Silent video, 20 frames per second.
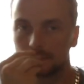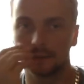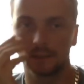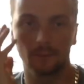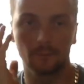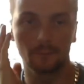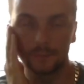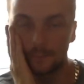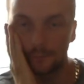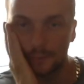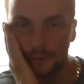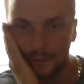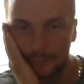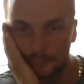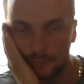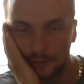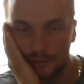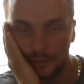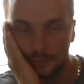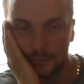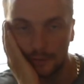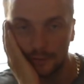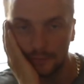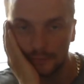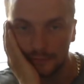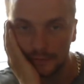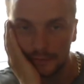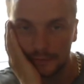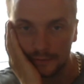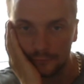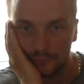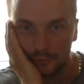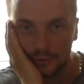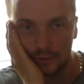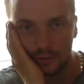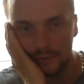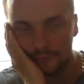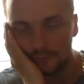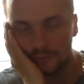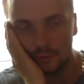I've been playing well apparently. I've
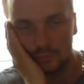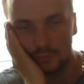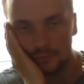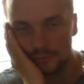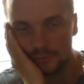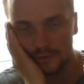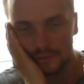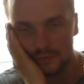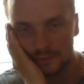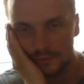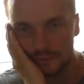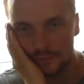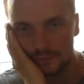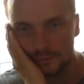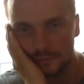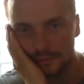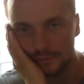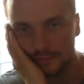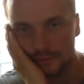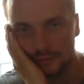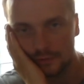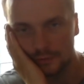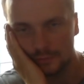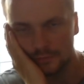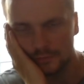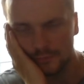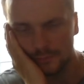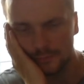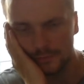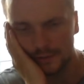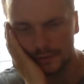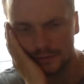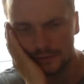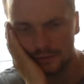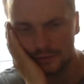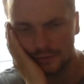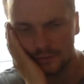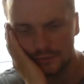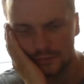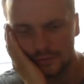not I've not watched the under twenties. I don't know whether it's behind
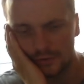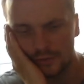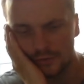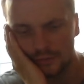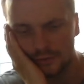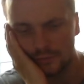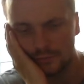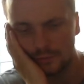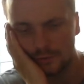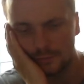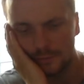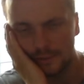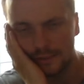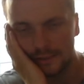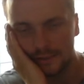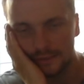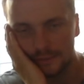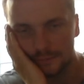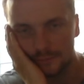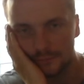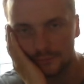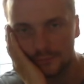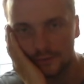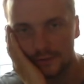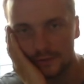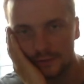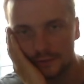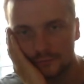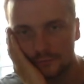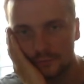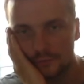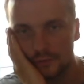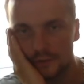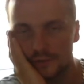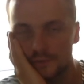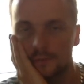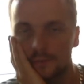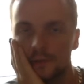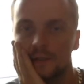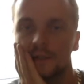closed doors or what, but I can't seem to find any
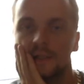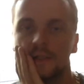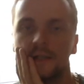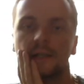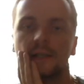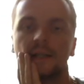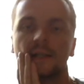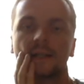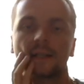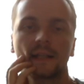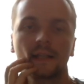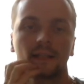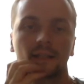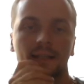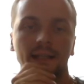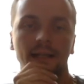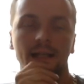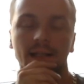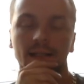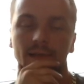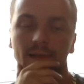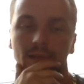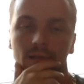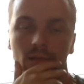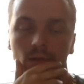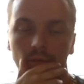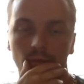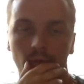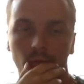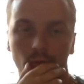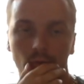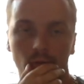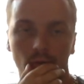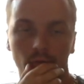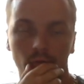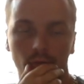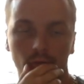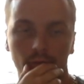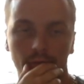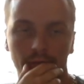footage. But Geldart got two
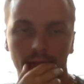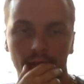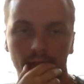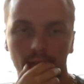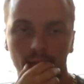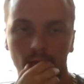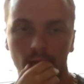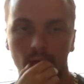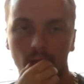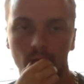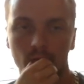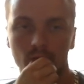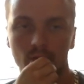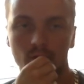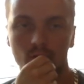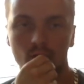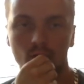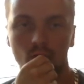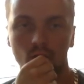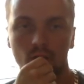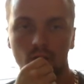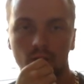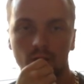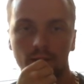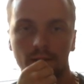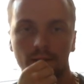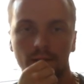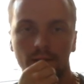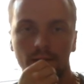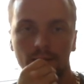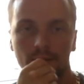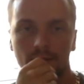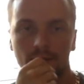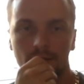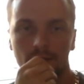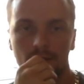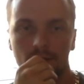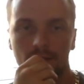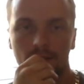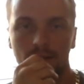goals the other day as well, which is good.
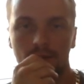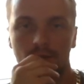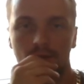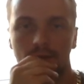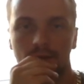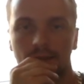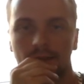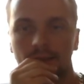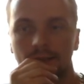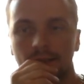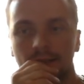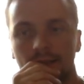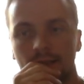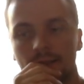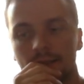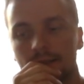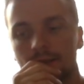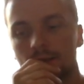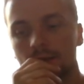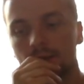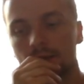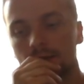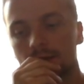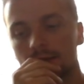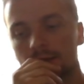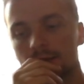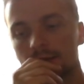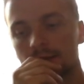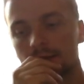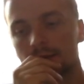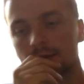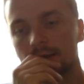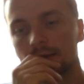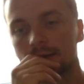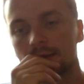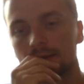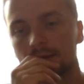It gets you thinking, like, you know, do, do you